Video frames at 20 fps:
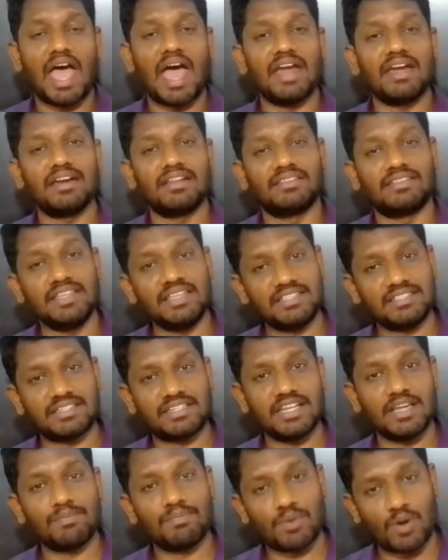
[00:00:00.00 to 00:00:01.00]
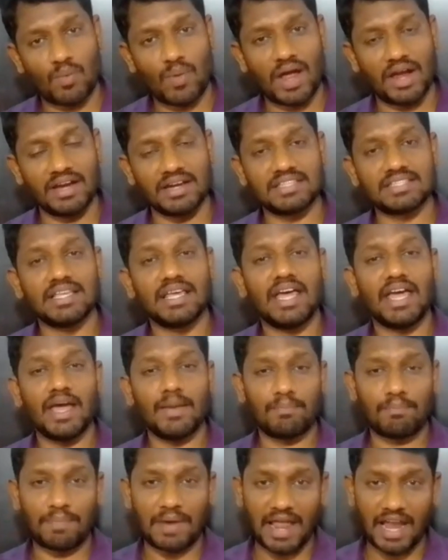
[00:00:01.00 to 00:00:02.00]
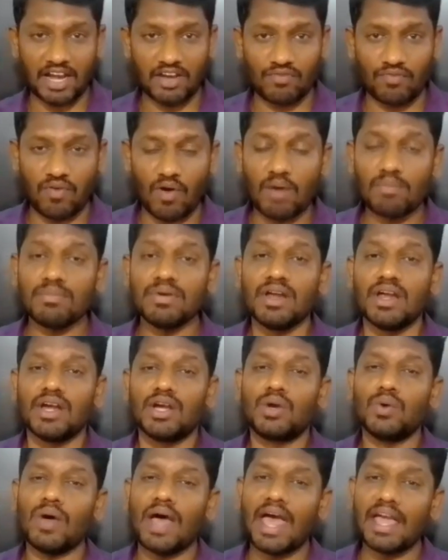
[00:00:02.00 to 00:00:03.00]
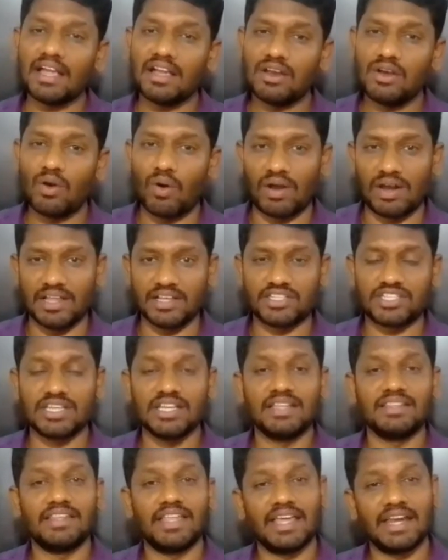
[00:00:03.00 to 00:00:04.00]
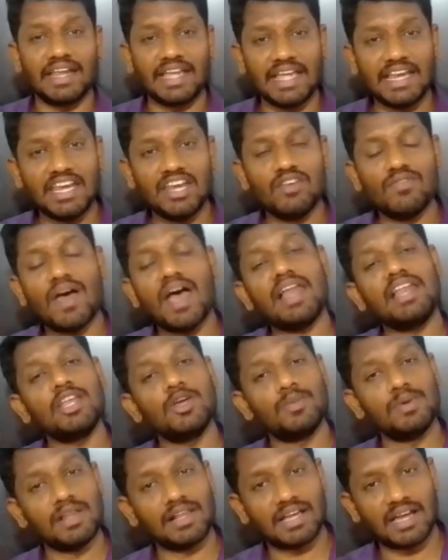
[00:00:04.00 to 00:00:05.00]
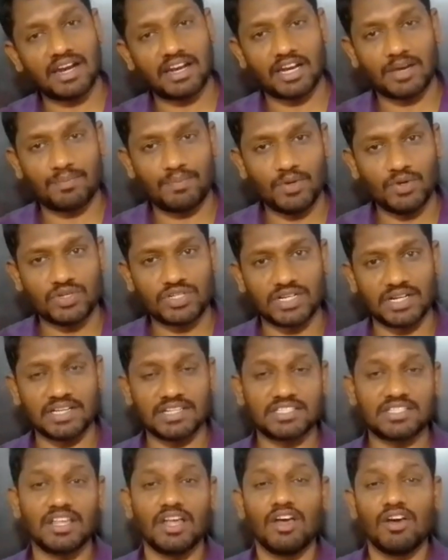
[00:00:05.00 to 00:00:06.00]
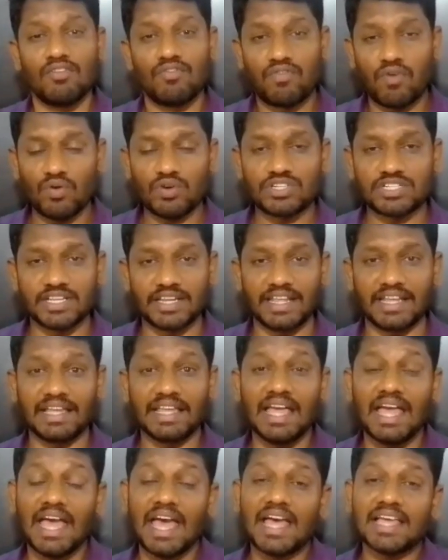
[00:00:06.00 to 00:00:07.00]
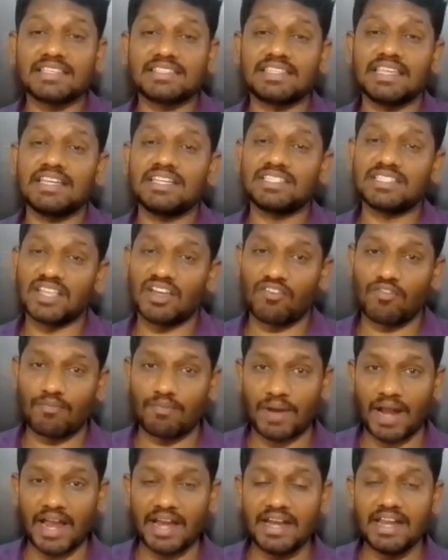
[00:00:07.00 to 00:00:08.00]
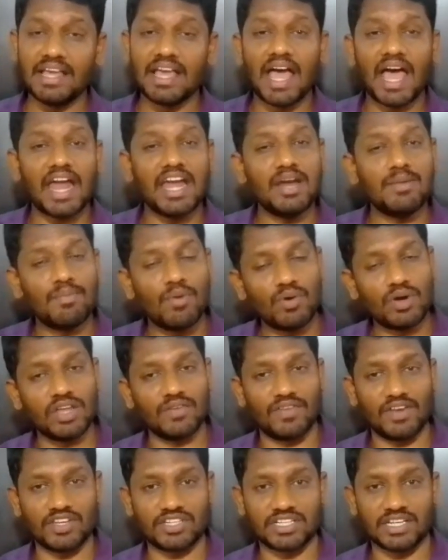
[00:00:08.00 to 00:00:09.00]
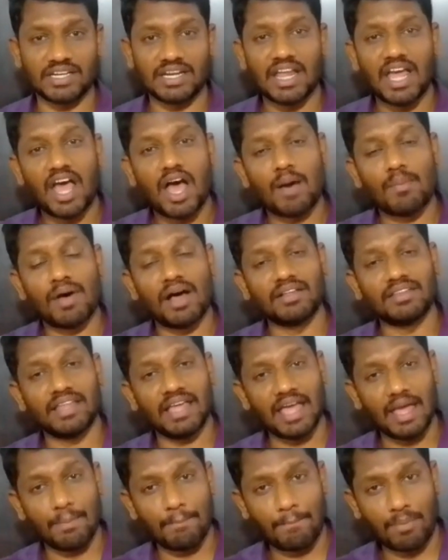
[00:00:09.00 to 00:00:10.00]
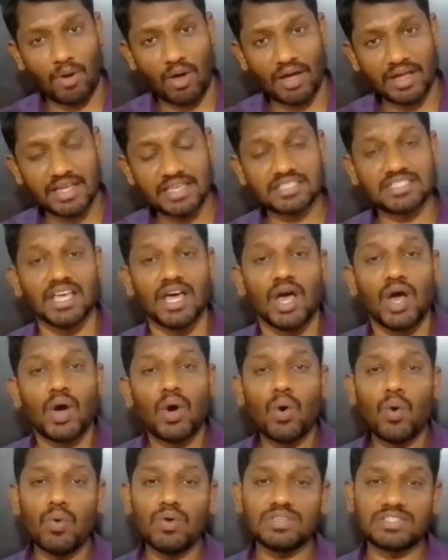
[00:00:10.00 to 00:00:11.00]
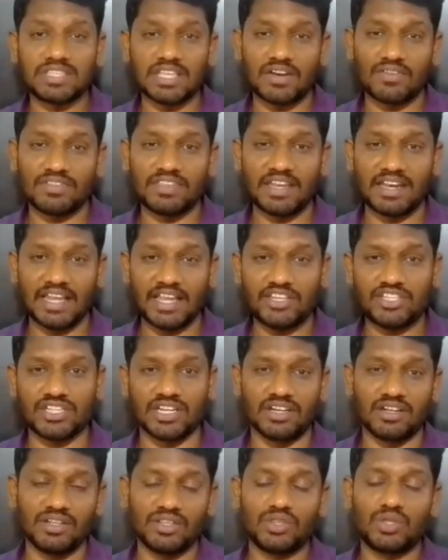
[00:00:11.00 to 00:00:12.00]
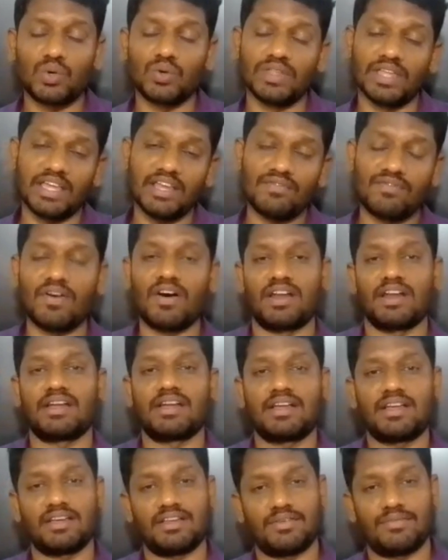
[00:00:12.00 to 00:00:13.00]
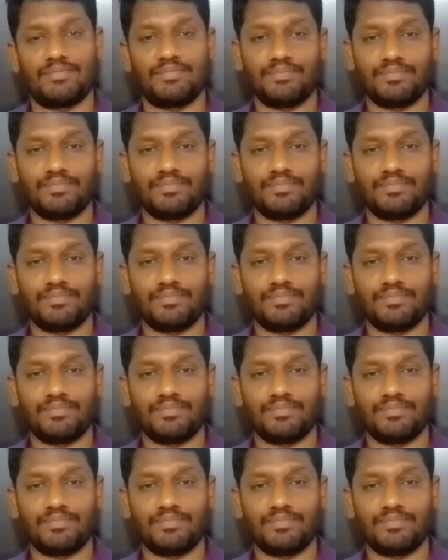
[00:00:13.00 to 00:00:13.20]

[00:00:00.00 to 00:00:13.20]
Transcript: And this day provides a platform to acknowledge their invaluable contributions, fostering a sense of pride and motivation among the employees who serve the nation through their work.